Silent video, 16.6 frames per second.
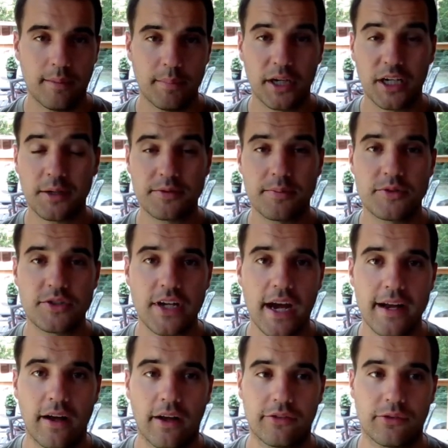Pick up some
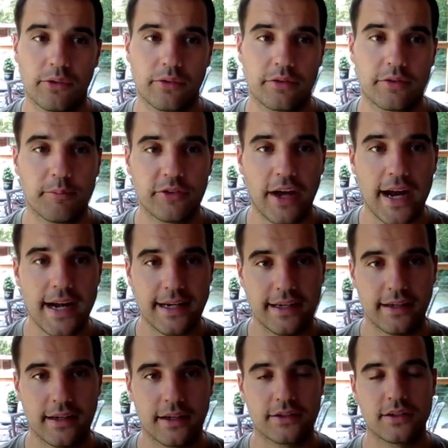side hustles, some side
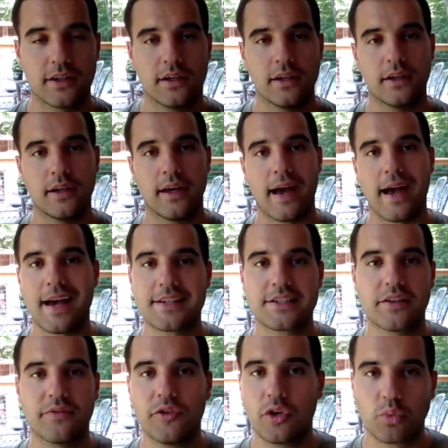gigs.
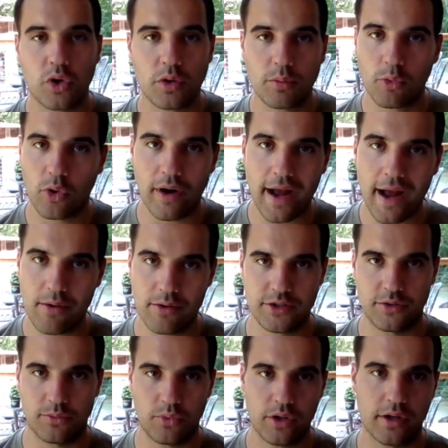Ask if you can work more
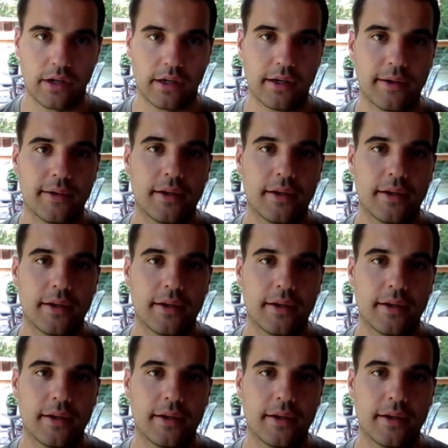hours at work.